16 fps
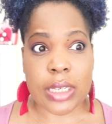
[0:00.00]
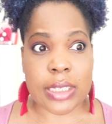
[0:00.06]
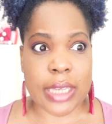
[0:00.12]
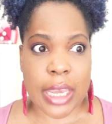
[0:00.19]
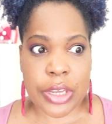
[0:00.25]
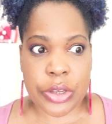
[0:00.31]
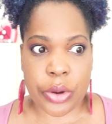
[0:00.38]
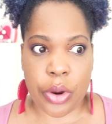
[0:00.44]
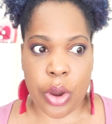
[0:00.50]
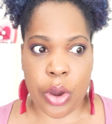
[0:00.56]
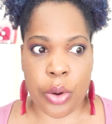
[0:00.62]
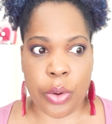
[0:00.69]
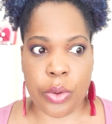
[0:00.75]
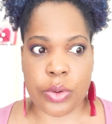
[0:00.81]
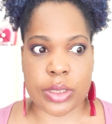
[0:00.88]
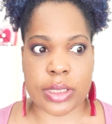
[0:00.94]
take your
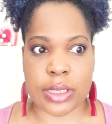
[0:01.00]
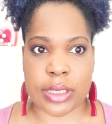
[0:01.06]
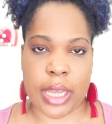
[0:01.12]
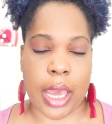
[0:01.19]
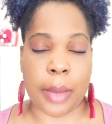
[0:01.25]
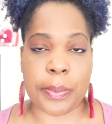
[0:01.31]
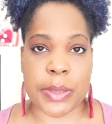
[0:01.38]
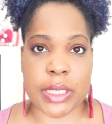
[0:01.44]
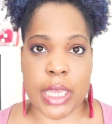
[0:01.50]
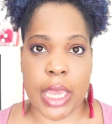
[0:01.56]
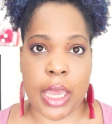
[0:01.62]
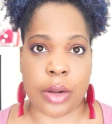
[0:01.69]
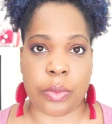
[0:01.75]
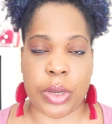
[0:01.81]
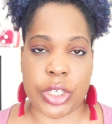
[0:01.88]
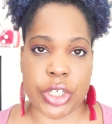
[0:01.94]
own steps
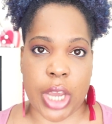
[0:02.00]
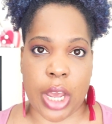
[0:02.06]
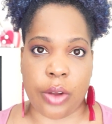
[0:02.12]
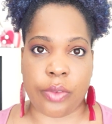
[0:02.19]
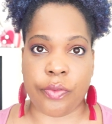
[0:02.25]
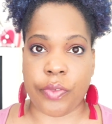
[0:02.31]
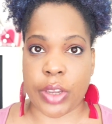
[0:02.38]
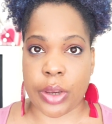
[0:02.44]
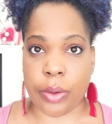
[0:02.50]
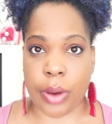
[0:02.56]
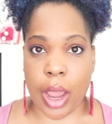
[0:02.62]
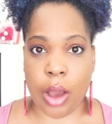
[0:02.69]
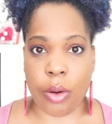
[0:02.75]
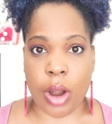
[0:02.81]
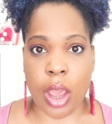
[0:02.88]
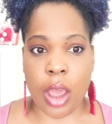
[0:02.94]
and reach out and figure
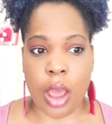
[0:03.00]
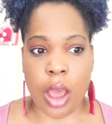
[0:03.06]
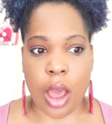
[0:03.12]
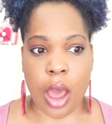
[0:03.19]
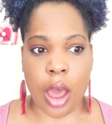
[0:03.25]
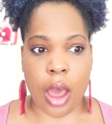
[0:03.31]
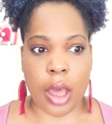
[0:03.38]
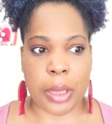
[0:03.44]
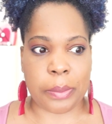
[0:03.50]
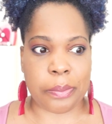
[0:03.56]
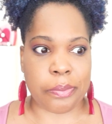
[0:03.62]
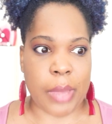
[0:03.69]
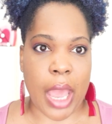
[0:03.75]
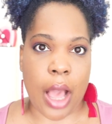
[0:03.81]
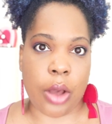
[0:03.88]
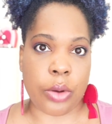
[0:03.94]
out
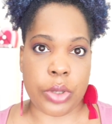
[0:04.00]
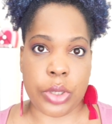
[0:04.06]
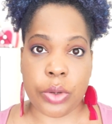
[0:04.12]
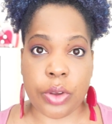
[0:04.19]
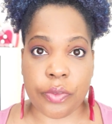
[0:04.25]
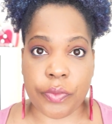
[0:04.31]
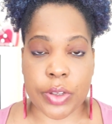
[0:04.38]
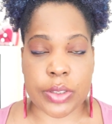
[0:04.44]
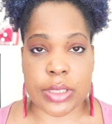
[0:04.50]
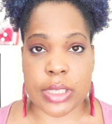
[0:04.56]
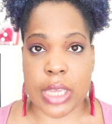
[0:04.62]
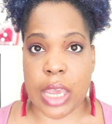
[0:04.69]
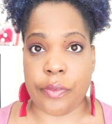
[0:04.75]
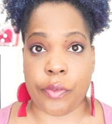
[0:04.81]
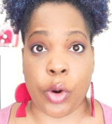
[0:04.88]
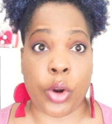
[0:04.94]
how you can feel
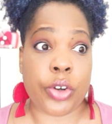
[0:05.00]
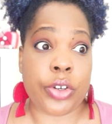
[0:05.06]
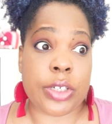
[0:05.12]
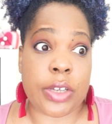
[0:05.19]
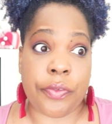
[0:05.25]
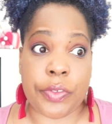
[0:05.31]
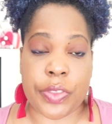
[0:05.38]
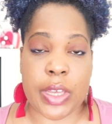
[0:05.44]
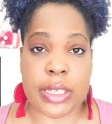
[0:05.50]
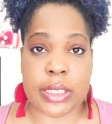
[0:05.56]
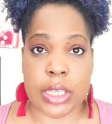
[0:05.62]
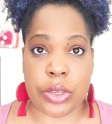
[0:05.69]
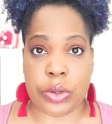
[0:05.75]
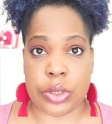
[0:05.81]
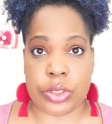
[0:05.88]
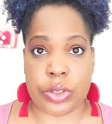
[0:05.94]
safe or different things that
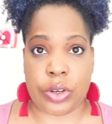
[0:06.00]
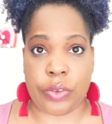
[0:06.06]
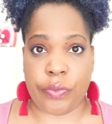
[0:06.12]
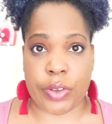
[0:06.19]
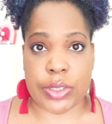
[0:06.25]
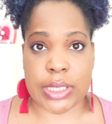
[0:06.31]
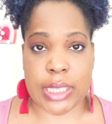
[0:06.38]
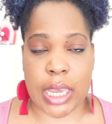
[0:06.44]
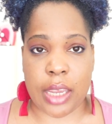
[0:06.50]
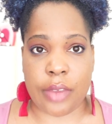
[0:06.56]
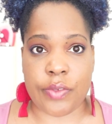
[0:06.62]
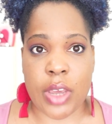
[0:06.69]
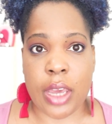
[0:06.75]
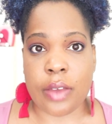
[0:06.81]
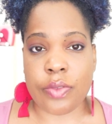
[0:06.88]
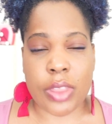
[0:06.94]
you can do to feel safe.
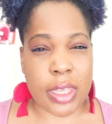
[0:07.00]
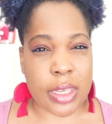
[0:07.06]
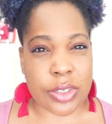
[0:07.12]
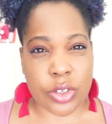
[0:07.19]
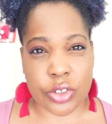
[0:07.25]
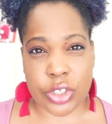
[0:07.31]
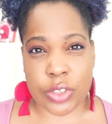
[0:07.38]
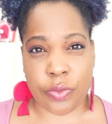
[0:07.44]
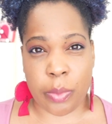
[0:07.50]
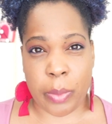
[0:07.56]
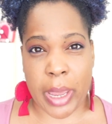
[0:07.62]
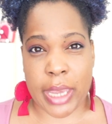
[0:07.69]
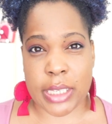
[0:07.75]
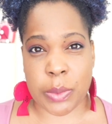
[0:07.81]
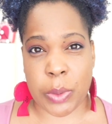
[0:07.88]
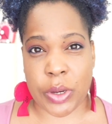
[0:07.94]
These are just from my
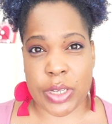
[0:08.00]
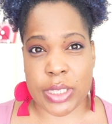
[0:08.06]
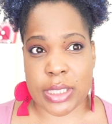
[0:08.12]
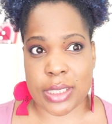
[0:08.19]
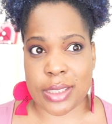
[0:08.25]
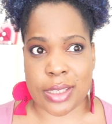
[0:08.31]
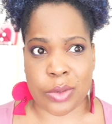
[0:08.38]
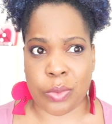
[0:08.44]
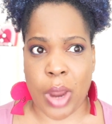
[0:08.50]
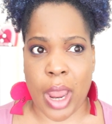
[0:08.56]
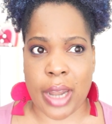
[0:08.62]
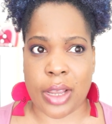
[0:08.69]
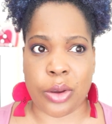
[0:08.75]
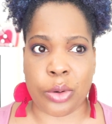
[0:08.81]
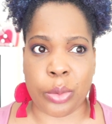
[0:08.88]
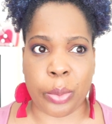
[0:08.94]
experiences in
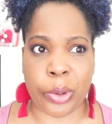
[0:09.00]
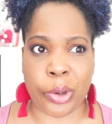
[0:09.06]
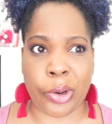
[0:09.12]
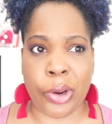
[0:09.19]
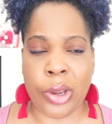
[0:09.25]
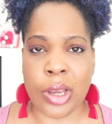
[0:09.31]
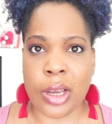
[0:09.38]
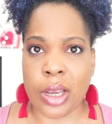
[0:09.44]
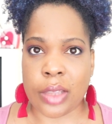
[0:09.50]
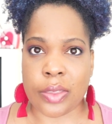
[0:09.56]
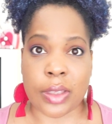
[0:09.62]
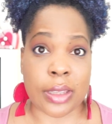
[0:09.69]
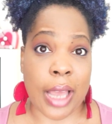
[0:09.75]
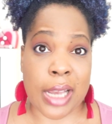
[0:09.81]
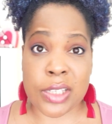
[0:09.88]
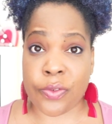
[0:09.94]
riding Uber. The
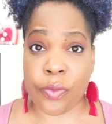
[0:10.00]
last